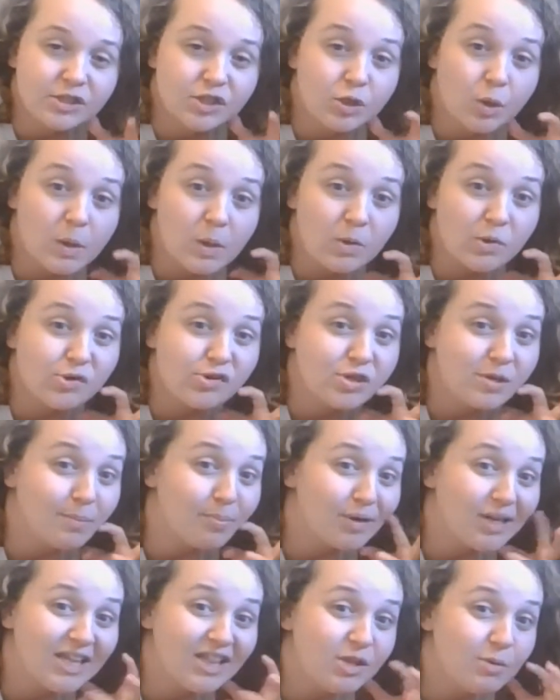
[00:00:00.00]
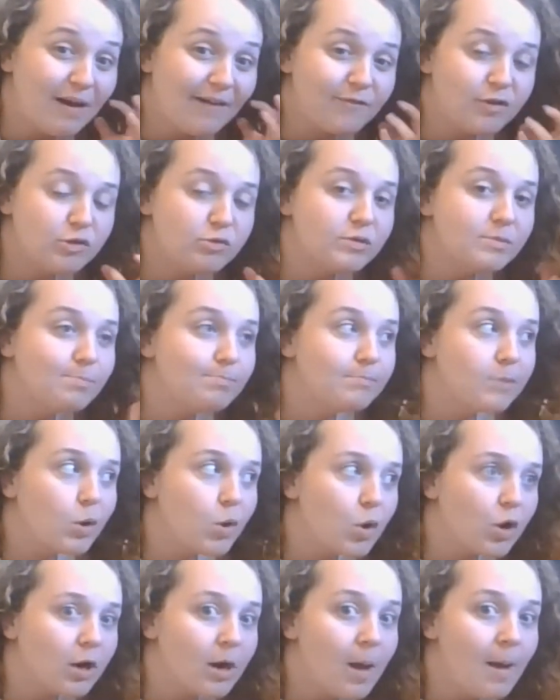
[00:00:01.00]
So in order to breathe, you have to use
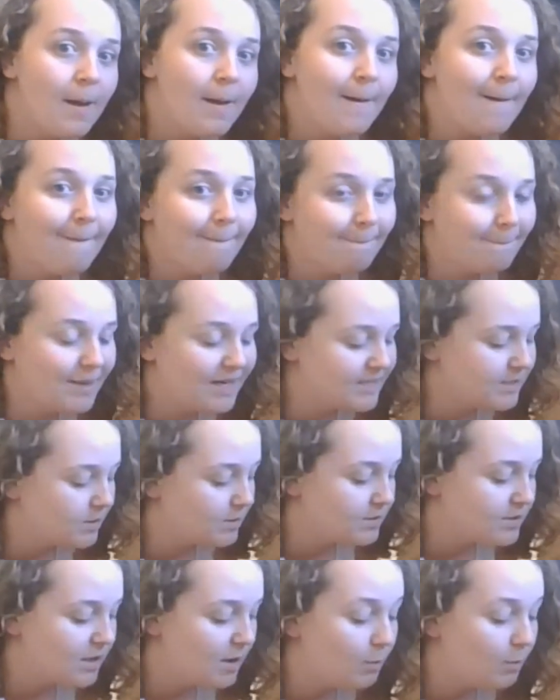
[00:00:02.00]
more muscles.